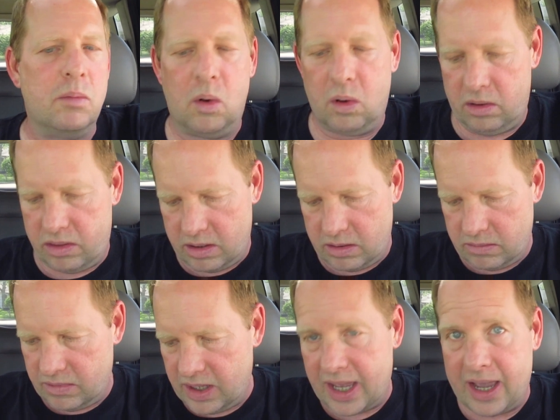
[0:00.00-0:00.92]
more
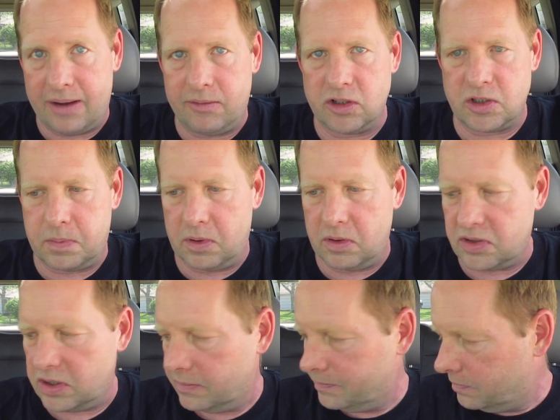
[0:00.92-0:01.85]
than the average
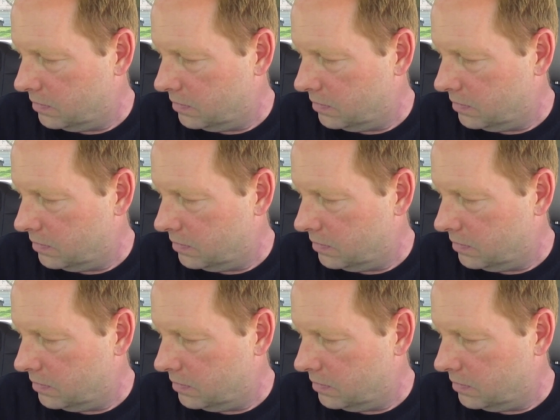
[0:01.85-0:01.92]
person.